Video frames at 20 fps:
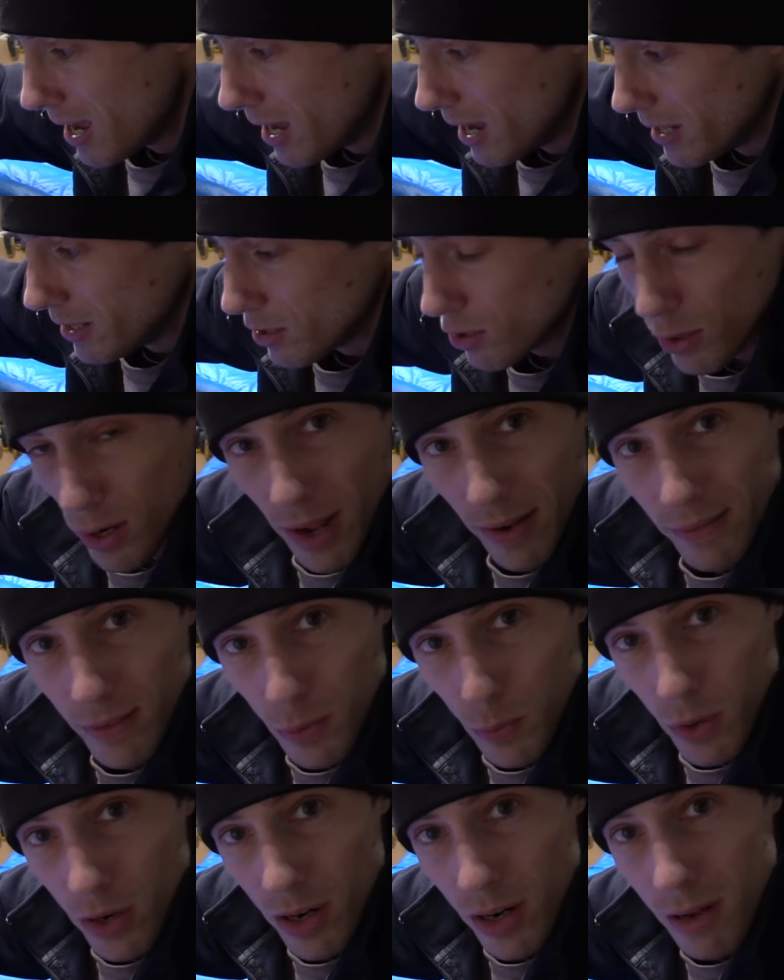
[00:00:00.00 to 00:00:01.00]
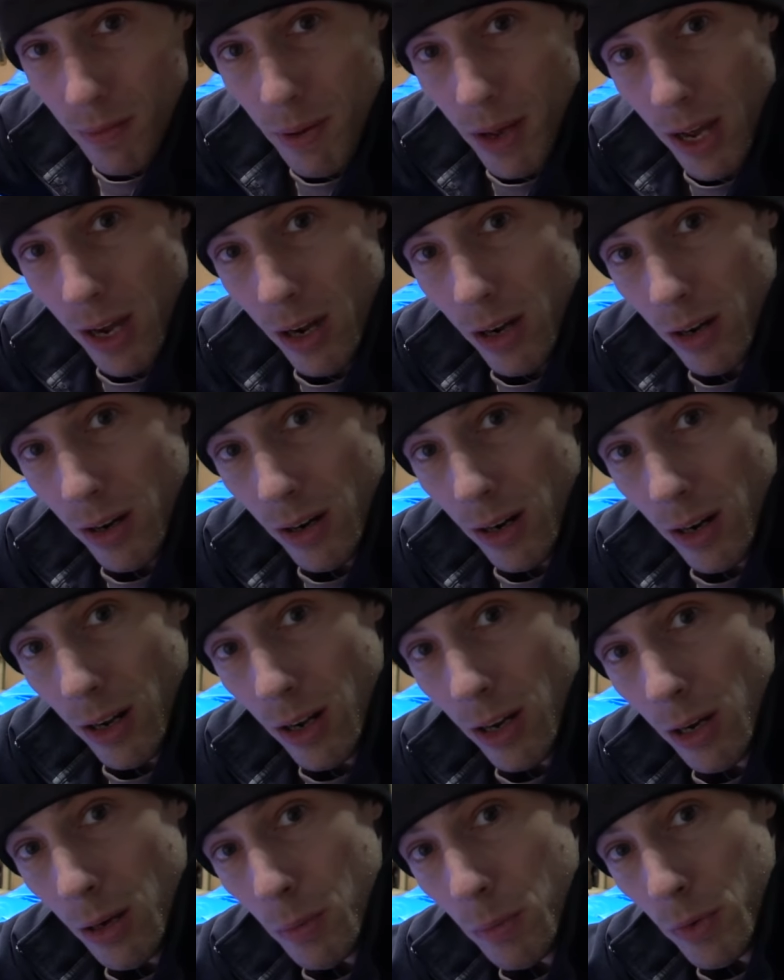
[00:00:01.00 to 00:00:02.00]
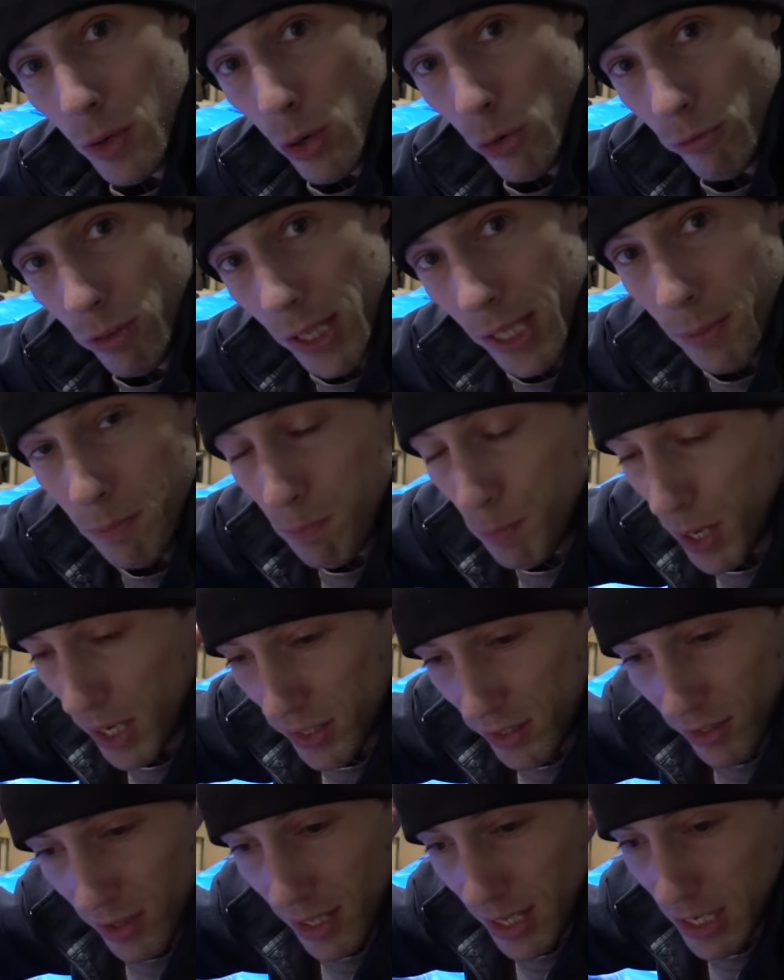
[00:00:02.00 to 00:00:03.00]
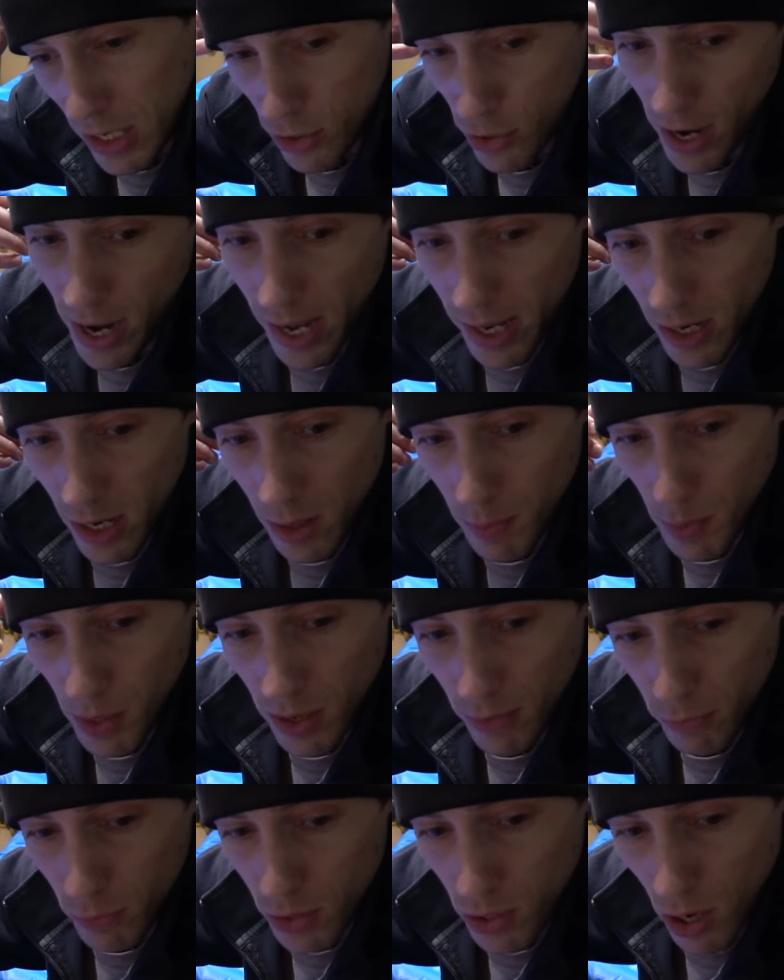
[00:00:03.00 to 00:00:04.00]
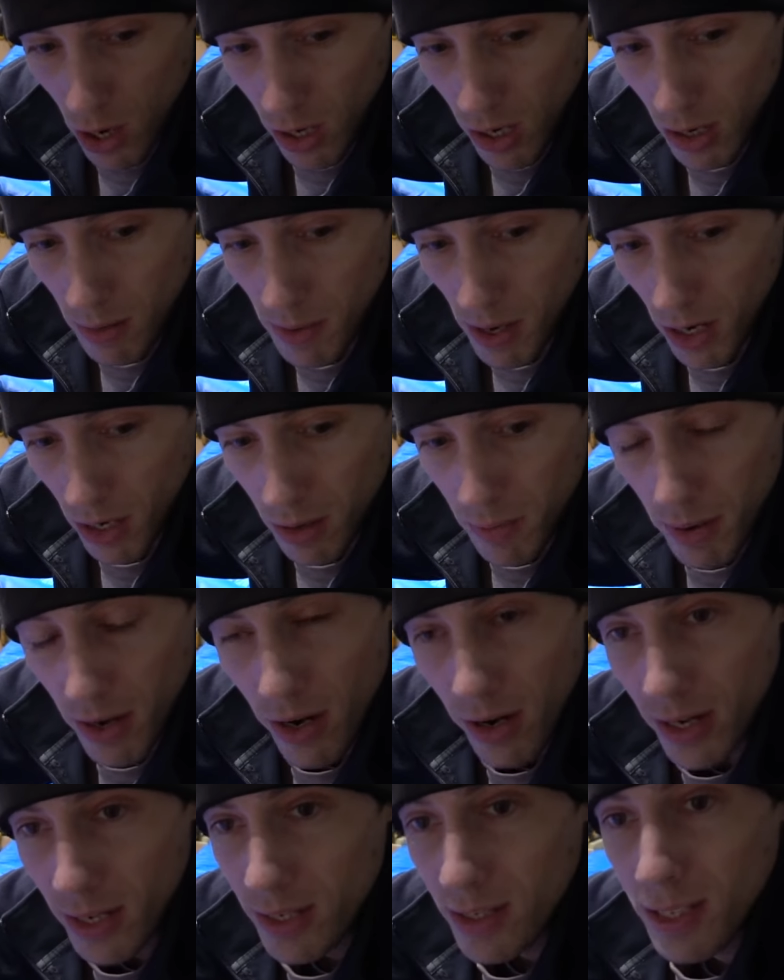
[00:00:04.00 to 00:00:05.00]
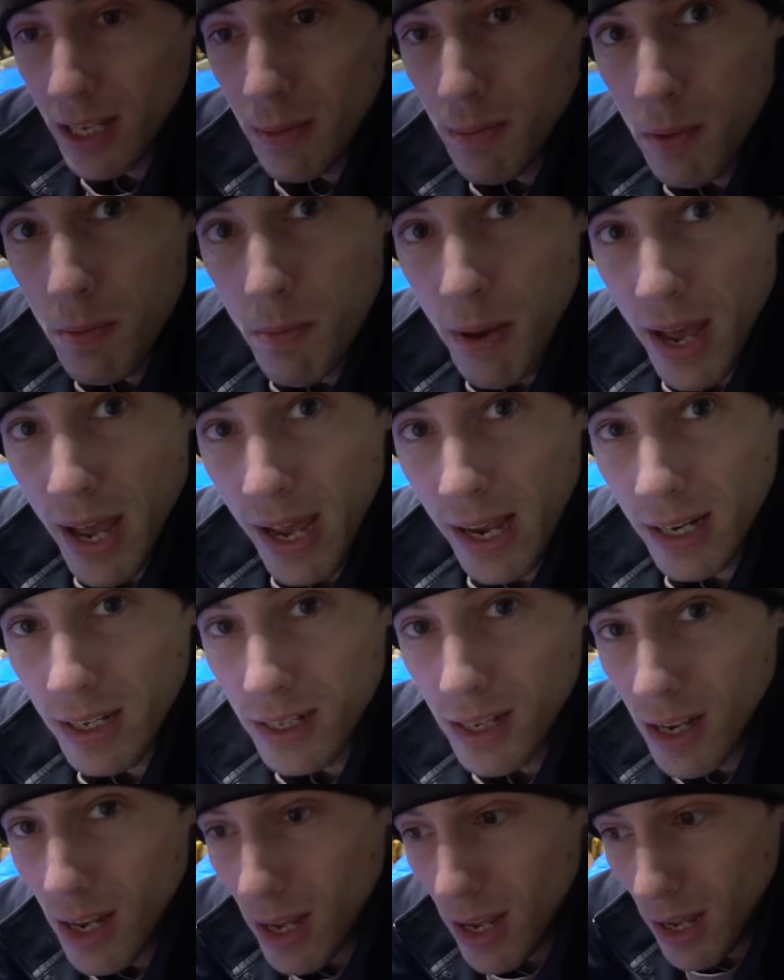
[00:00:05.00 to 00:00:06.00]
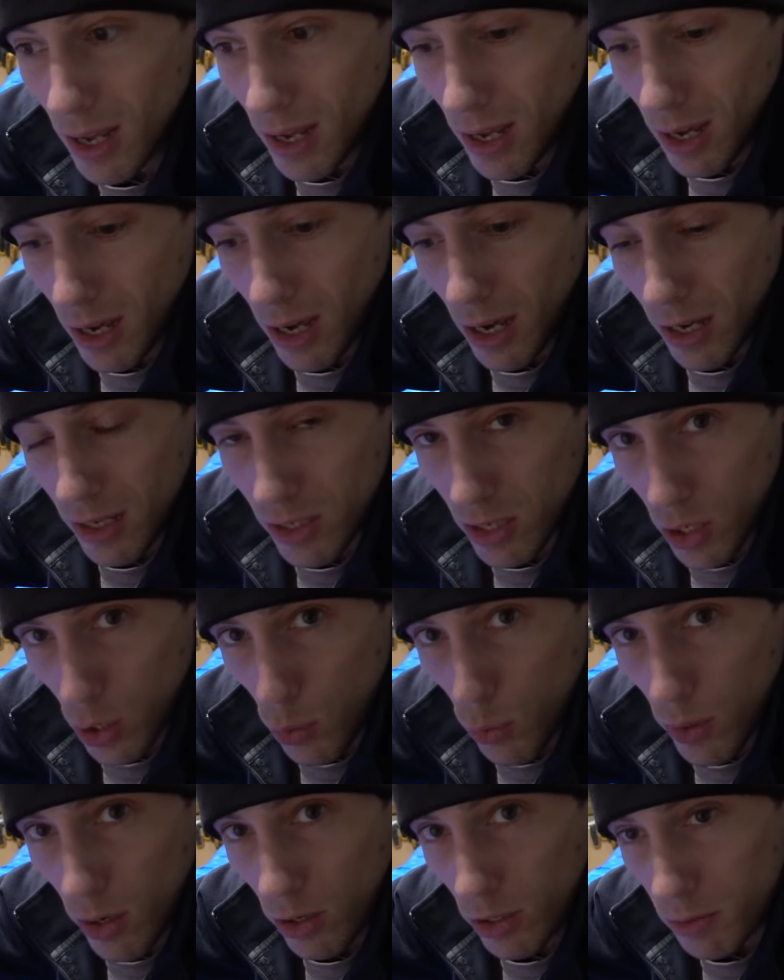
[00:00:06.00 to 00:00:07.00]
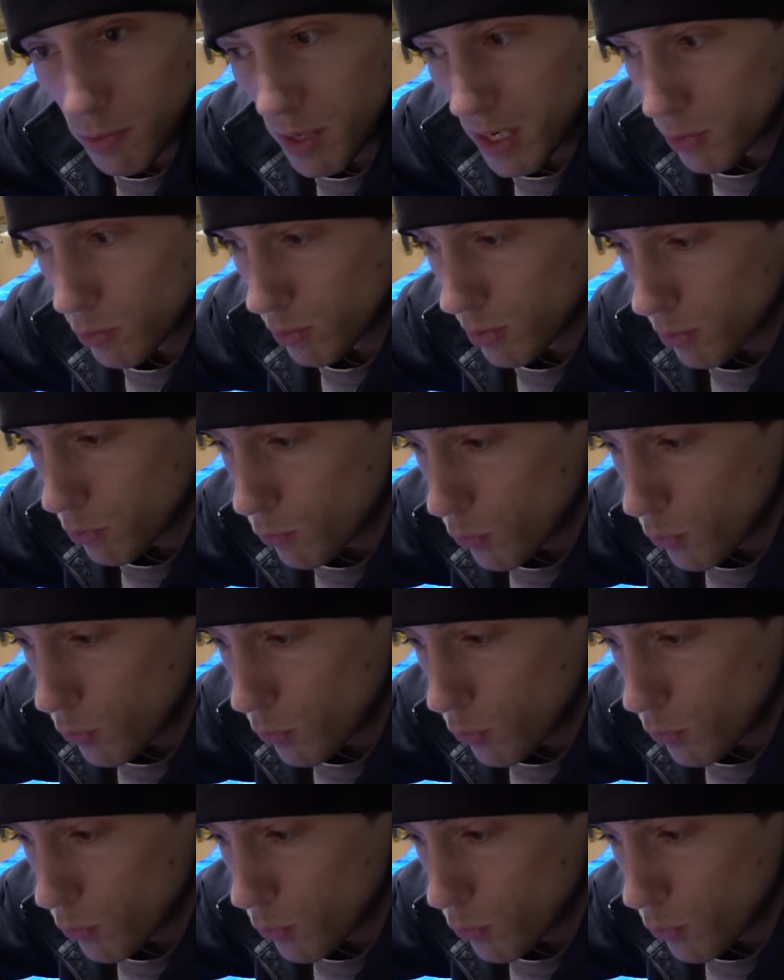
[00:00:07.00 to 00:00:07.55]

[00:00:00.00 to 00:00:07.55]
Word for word: And you don't have to worry about um, you know really bundling your head up if we're talking about comparing sleeping bags uh, to quilts because with a